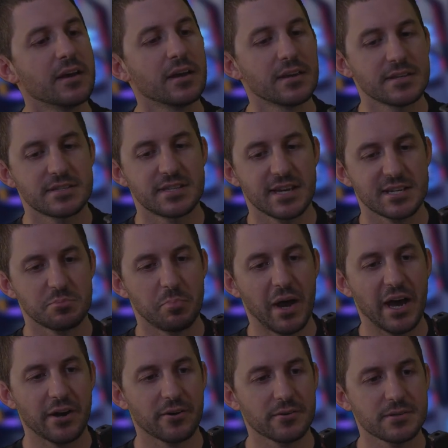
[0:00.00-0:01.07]
6
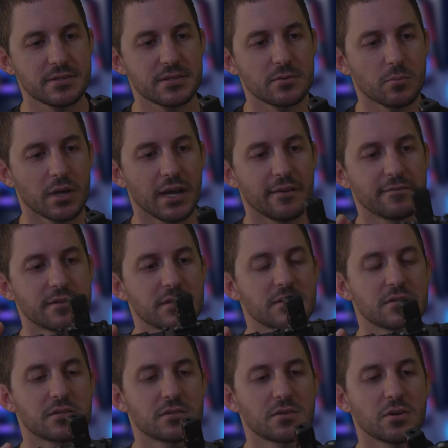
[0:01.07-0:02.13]
paddles. We have
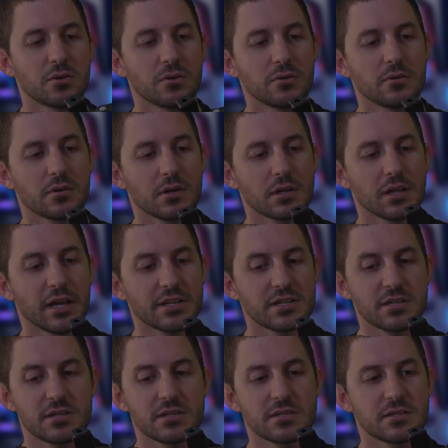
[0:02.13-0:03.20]
2
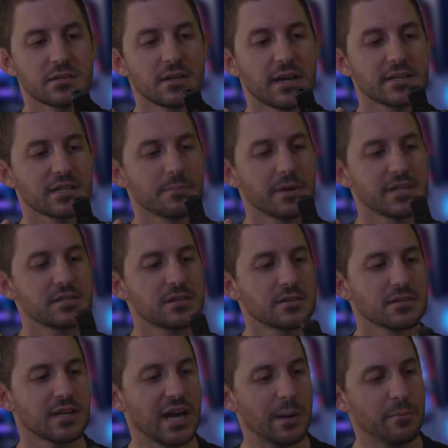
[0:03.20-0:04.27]
clutches, as I
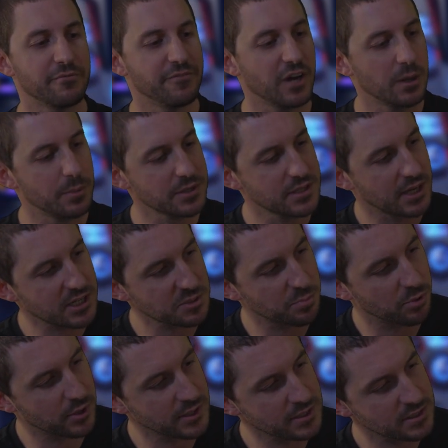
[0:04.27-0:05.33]
mentioned, carbon fiber touch
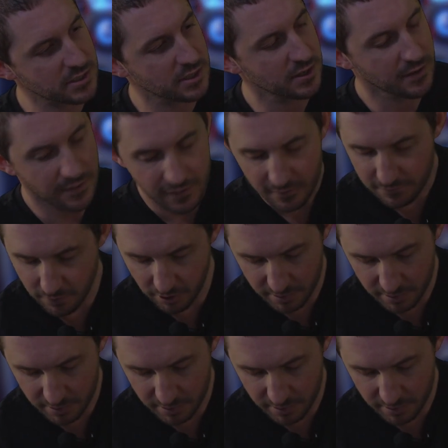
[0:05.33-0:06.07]
points. Very